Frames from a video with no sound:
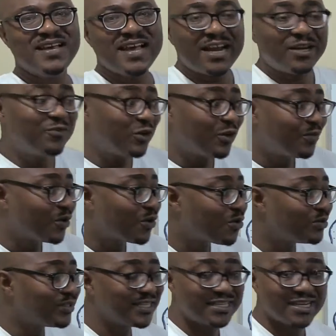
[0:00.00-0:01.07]
And if you love the
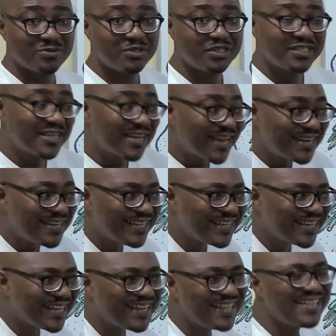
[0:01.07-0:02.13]
content that we share, kindly
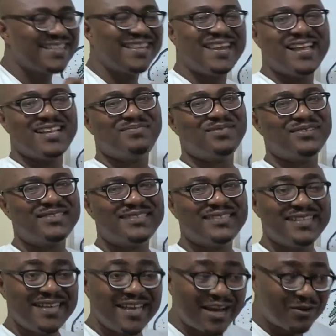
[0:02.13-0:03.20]
click the like button
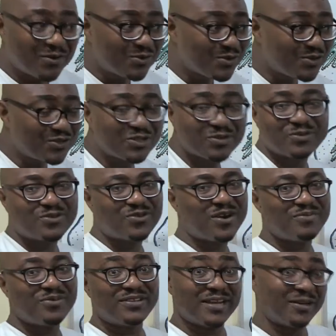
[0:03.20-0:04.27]
and also the
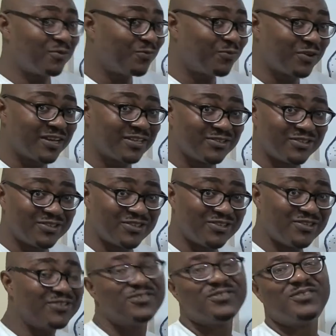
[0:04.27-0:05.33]
subscribe button. And don't forget to
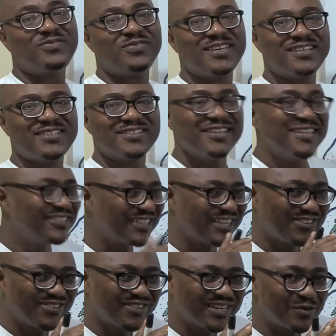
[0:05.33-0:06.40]
turn on notifications so
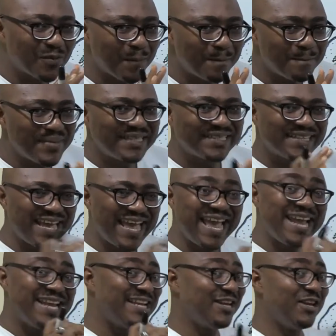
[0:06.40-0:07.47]
you don't get to miss
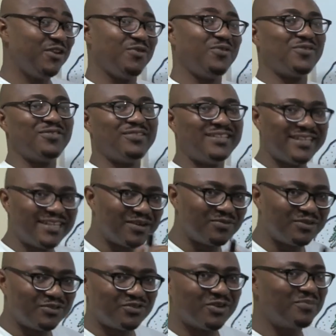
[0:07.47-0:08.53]
any new content that
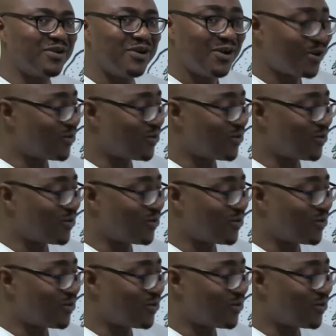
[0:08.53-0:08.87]
will drop.